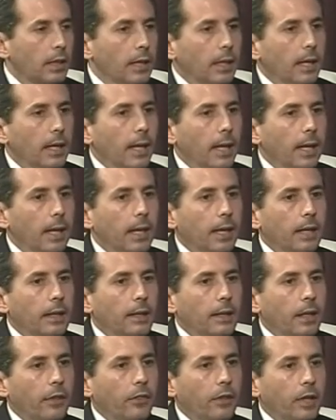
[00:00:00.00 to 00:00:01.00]

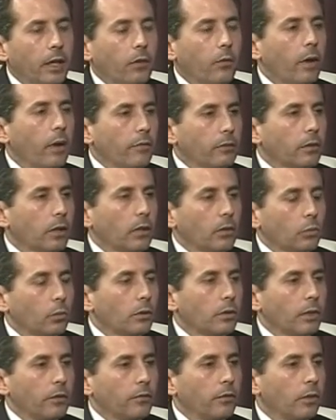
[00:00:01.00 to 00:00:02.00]
and I think I gravitated
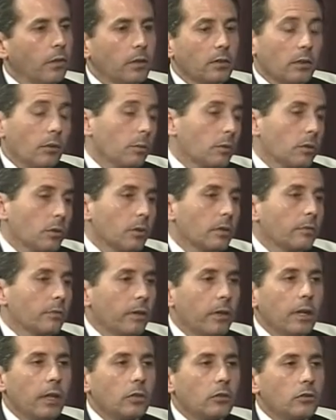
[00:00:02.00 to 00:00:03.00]
towards that field because I was always
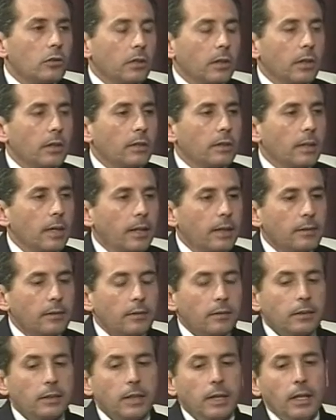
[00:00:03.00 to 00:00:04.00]
very interested in the
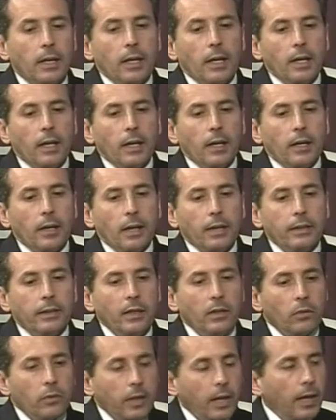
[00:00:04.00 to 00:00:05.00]
sciences. I
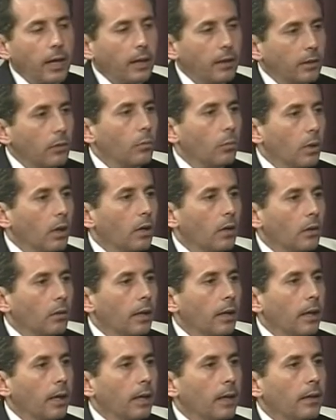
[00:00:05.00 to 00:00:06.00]
did okay. I did well.
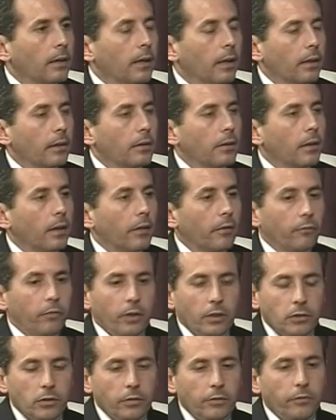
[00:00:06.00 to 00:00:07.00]
I
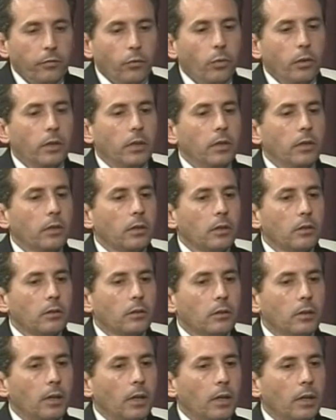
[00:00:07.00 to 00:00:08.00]
finished in 4
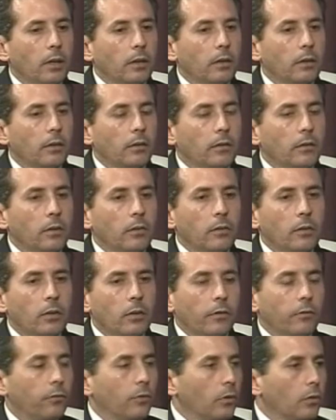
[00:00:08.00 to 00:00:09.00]
years, took
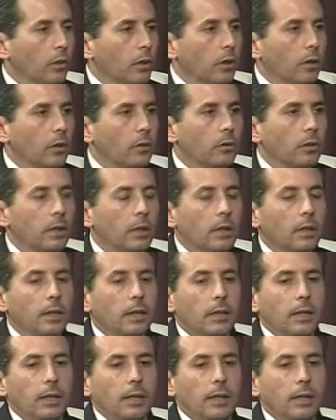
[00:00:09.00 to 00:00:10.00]
a full load,
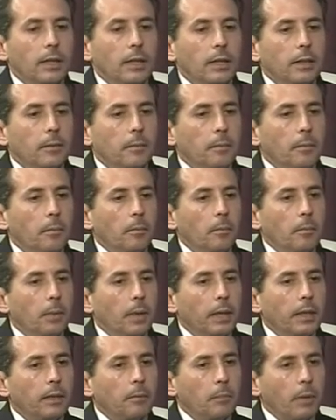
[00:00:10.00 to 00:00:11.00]

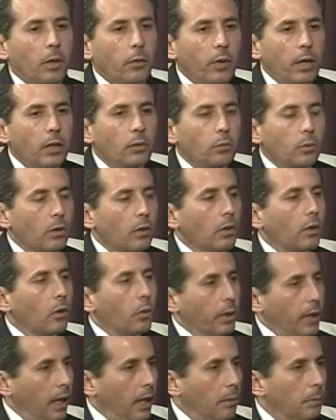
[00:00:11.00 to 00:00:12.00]
but my grades were
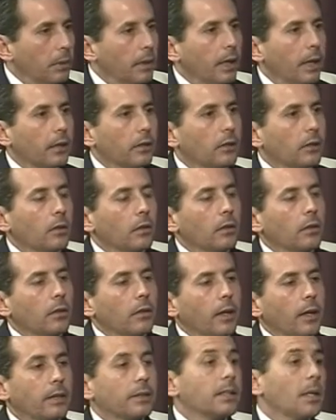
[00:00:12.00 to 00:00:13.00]
okay, but not
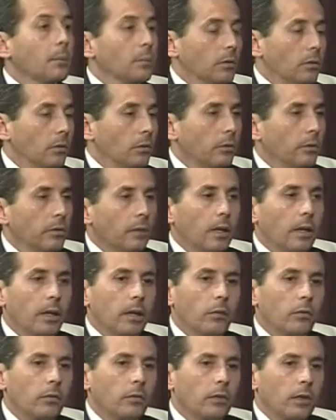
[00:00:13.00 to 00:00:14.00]
exceptional.
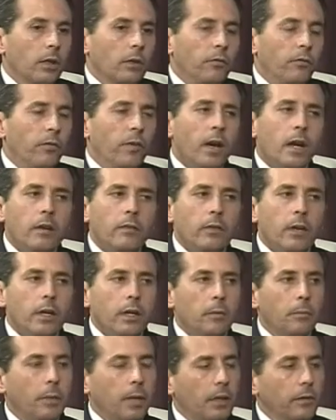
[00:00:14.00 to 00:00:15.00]
It's very, very
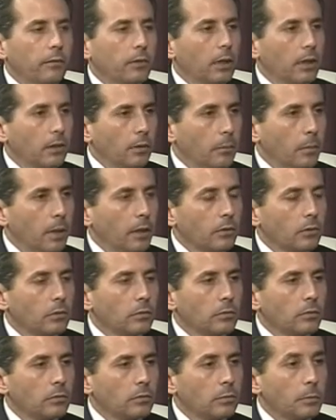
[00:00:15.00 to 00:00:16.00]
competitive to get into med
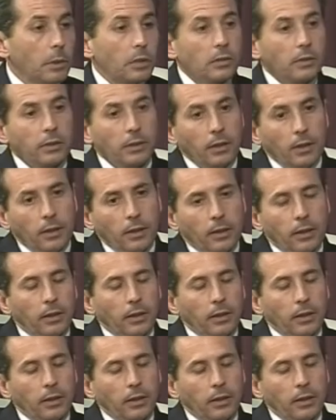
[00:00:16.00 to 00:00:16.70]
school, especially in